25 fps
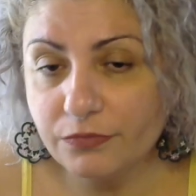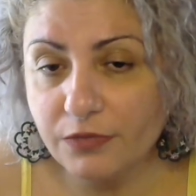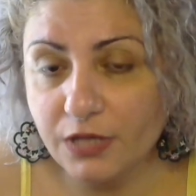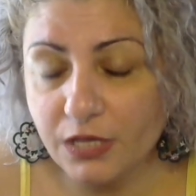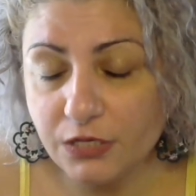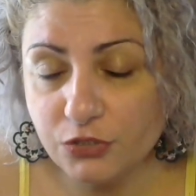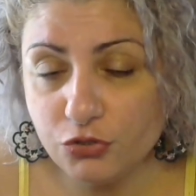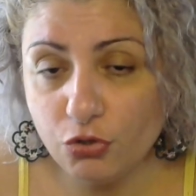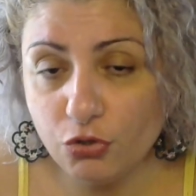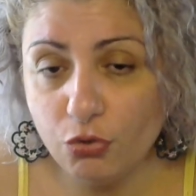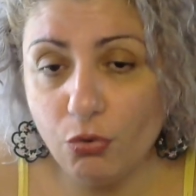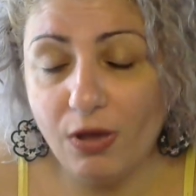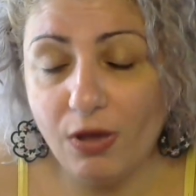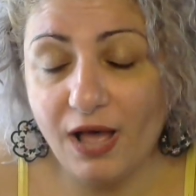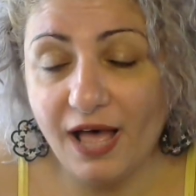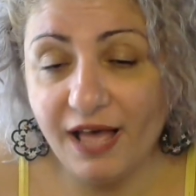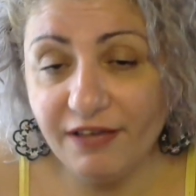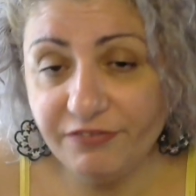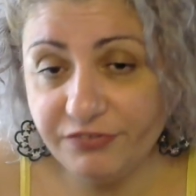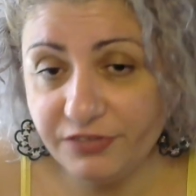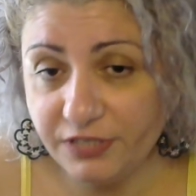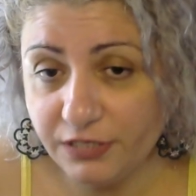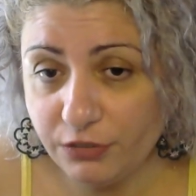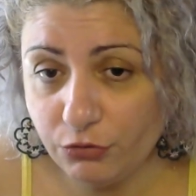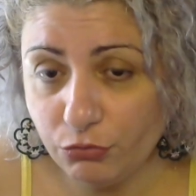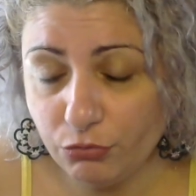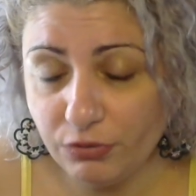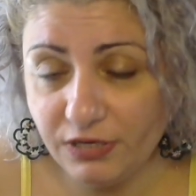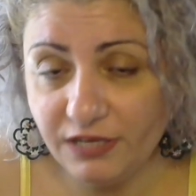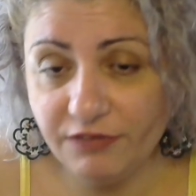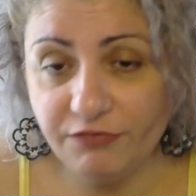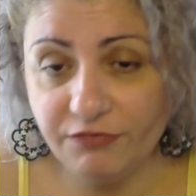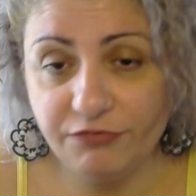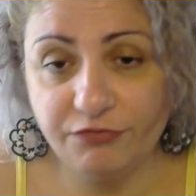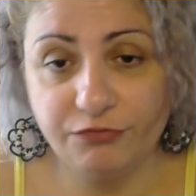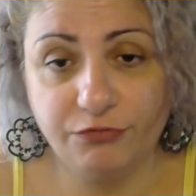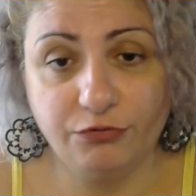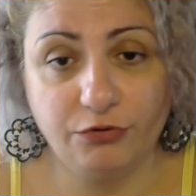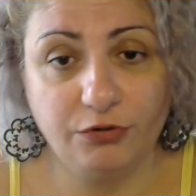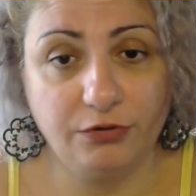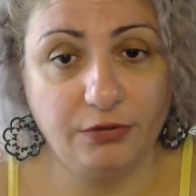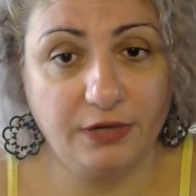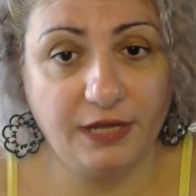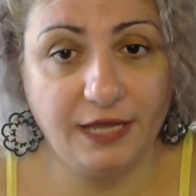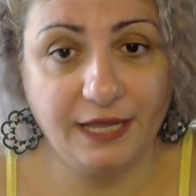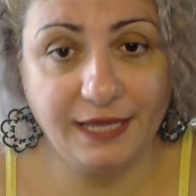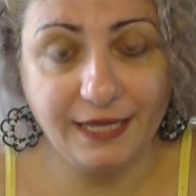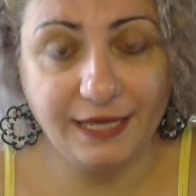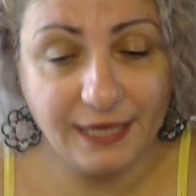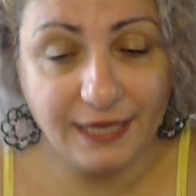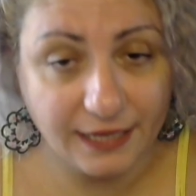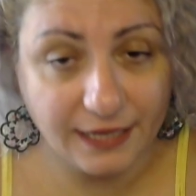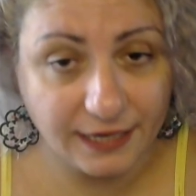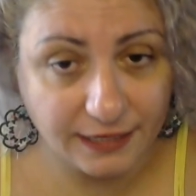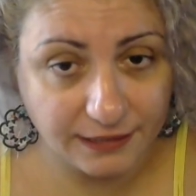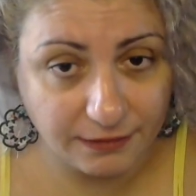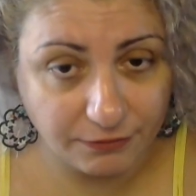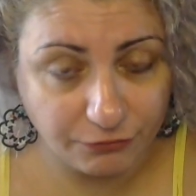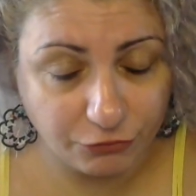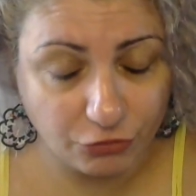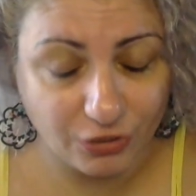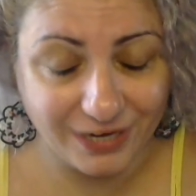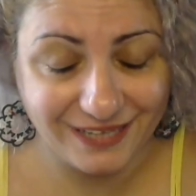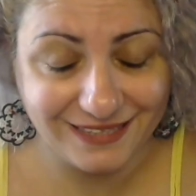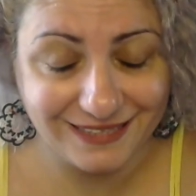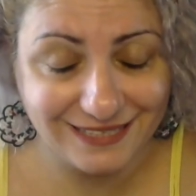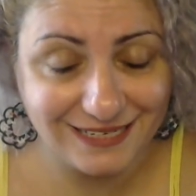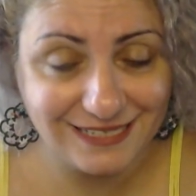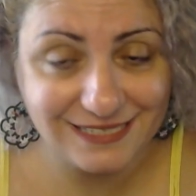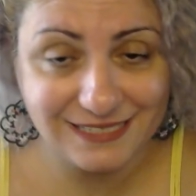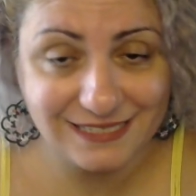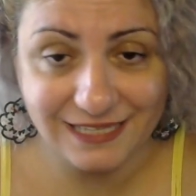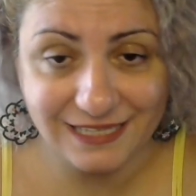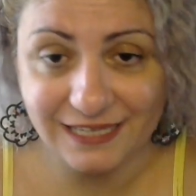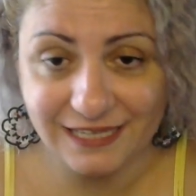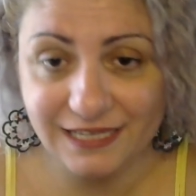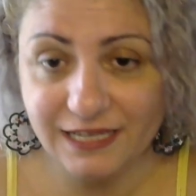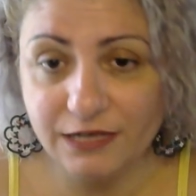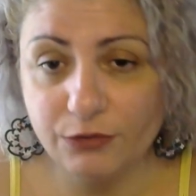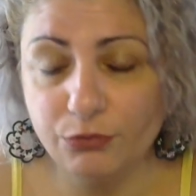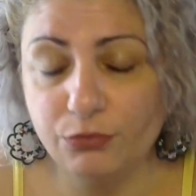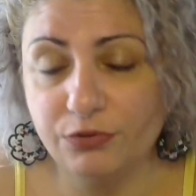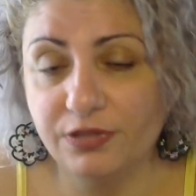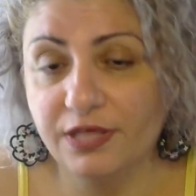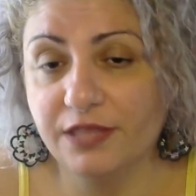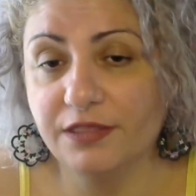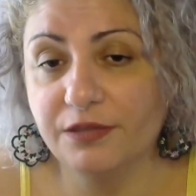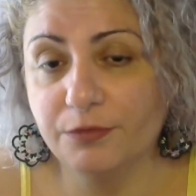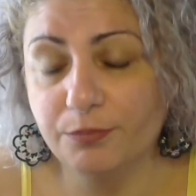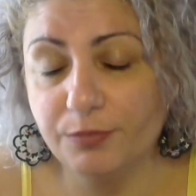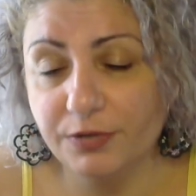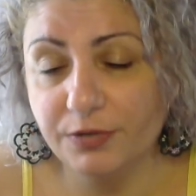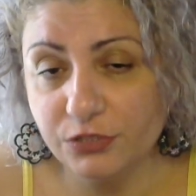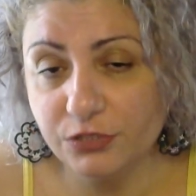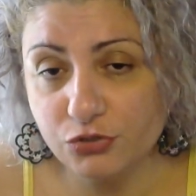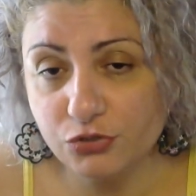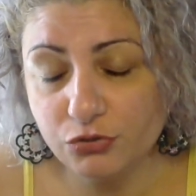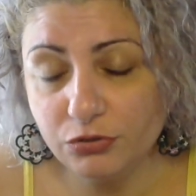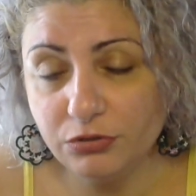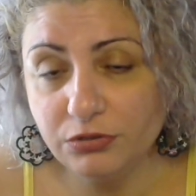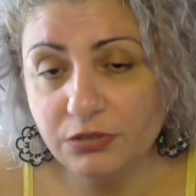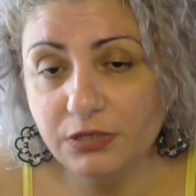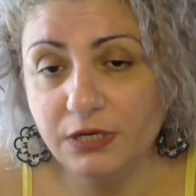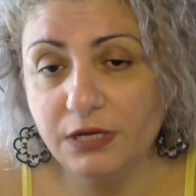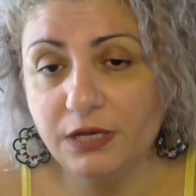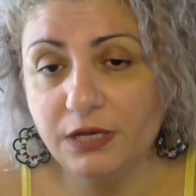So after you live for a year, for at least a year with the other person,